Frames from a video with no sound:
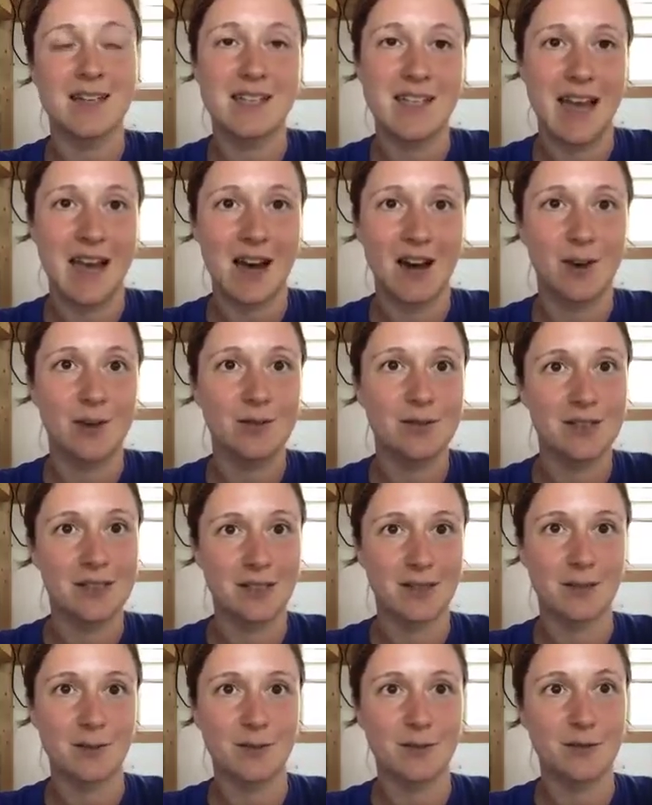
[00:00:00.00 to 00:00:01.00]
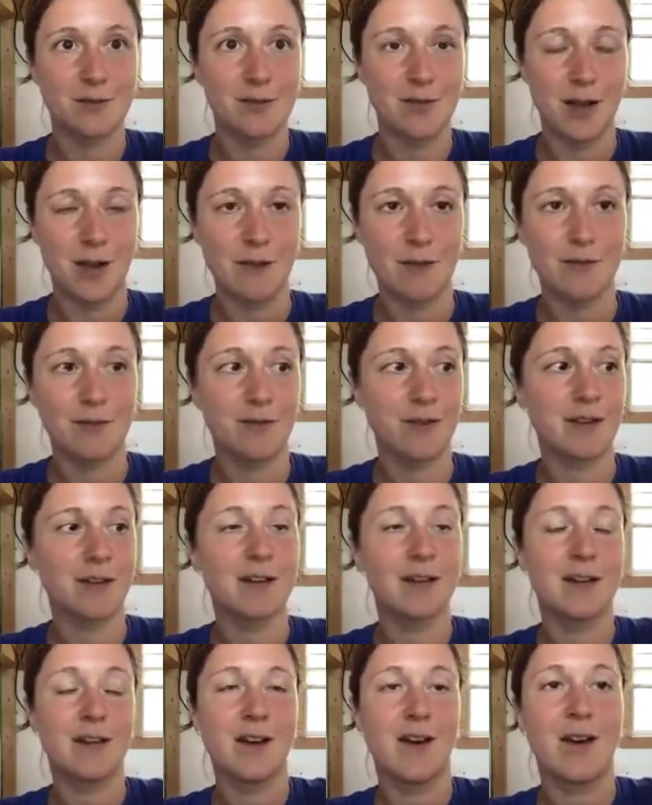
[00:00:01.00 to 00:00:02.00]
down, the little fluff
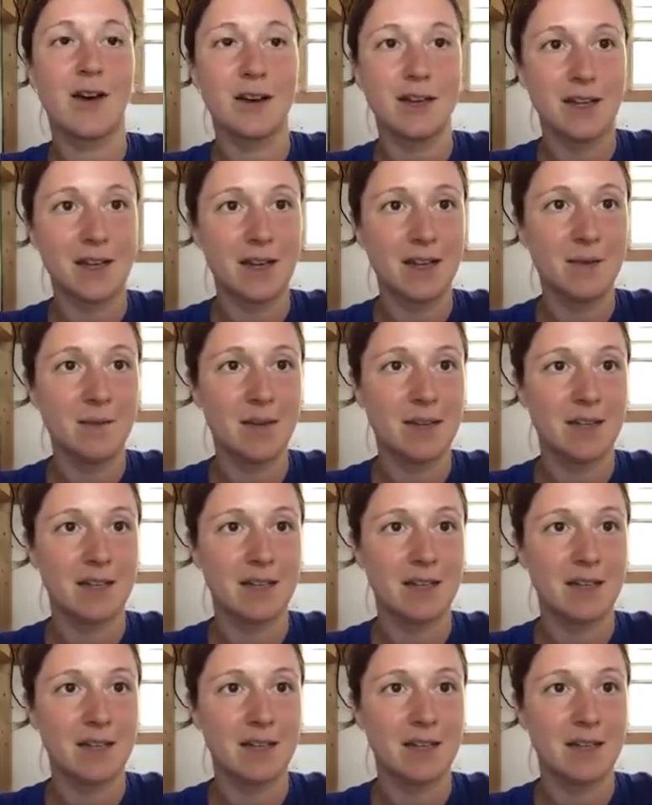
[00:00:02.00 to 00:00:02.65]
on him,